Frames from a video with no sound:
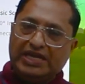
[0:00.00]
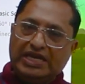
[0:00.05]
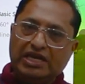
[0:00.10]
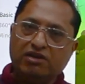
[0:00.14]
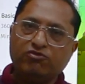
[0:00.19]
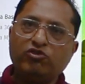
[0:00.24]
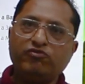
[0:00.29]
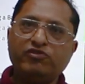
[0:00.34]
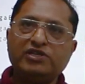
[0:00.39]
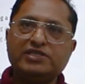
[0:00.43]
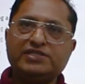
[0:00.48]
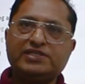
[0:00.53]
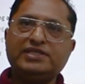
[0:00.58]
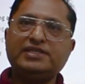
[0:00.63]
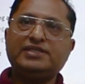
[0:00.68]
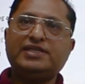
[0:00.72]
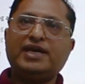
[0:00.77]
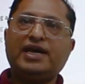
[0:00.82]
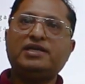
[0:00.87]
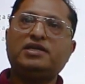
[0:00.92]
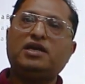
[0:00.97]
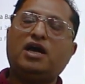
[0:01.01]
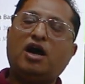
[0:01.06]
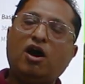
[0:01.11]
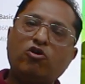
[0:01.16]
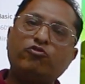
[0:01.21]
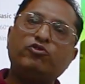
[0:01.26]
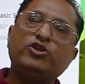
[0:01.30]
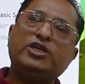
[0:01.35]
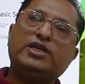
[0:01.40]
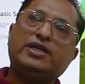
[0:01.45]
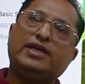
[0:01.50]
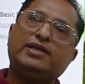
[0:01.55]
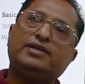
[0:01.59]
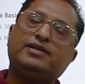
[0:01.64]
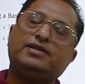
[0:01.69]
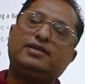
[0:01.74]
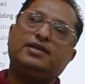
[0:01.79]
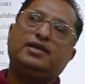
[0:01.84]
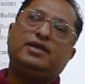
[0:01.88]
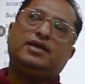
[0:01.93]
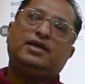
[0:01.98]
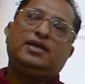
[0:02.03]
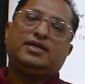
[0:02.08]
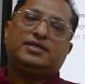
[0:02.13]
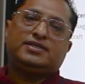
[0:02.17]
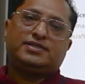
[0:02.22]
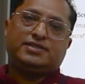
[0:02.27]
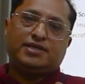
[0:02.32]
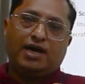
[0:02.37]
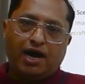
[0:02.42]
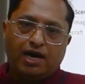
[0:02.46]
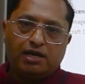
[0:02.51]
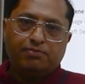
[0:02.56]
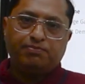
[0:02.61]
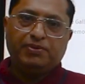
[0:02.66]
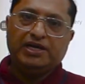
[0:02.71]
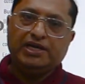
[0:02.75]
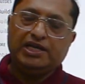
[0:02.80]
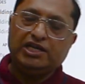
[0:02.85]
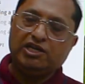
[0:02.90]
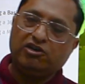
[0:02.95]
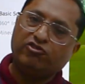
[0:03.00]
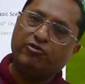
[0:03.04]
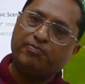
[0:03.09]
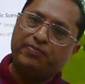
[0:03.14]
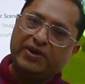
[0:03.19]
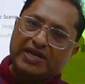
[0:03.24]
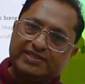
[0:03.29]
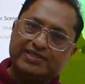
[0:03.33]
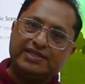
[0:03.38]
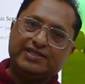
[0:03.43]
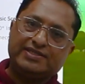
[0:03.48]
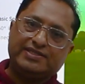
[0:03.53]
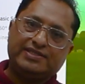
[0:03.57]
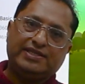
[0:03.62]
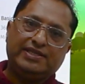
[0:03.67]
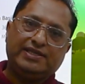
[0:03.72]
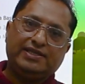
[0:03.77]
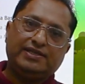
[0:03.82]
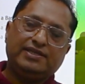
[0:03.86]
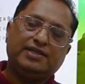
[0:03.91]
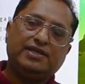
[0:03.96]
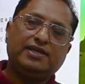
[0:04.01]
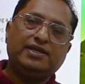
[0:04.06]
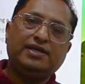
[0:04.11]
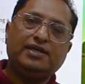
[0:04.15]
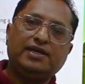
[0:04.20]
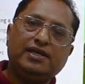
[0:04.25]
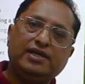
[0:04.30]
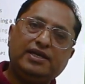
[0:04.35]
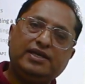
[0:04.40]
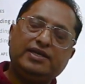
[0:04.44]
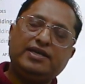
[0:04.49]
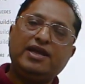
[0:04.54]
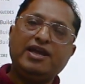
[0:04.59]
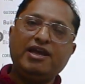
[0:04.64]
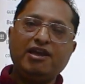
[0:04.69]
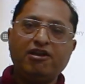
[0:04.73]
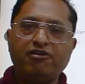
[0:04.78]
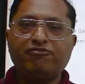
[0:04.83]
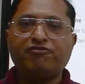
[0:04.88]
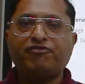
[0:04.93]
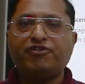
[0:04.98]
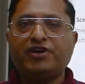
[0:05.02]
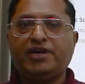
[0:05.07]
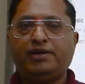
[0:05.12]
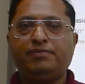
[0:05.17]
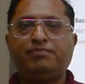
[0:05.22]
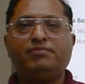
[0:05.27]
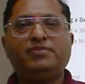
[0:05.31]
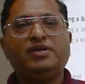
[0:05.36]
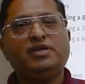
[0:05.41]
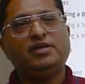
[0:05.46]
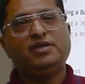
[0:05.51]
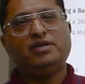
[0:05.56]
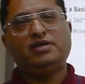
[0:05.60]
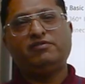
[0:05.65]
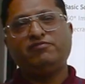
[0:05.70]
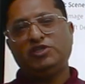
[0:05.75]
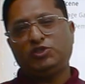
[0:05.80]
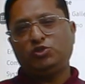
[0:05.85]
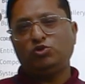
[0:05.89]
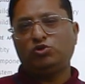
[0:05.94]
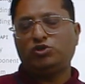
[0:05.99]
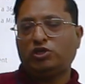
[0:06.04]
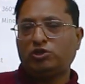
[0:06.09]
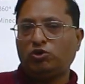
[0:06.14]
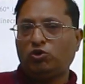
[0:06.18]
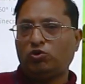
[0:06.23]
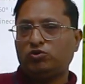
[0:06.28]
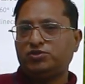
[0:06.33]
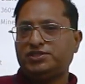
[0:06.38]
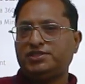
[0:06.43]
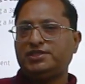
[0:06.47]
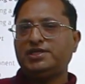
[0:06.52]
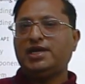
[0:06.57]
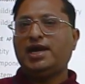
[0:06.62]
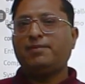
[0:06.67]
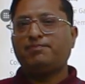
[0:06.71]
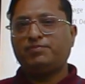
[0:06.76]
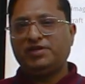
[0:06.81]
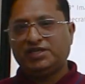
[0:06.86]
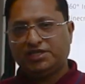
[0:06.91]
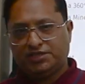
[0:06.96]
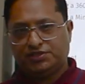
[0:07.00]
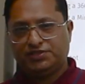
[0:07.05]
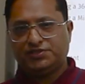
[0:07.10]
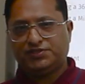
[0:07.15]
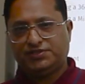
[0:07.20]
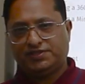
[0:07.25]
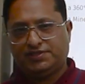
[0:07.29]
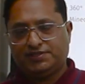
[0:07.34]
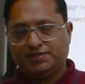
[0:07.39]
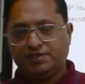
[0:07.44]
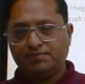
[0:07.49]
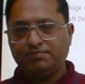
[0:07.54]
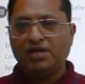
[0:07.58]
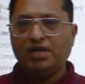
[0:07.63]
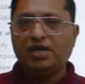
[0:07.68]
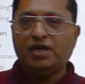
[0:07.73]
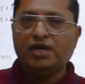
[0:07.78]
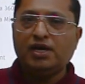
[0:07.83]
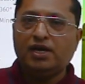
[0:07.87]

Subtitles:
here, we will see that how we can start building our basic scene in A-Frame Visual Technology Application System,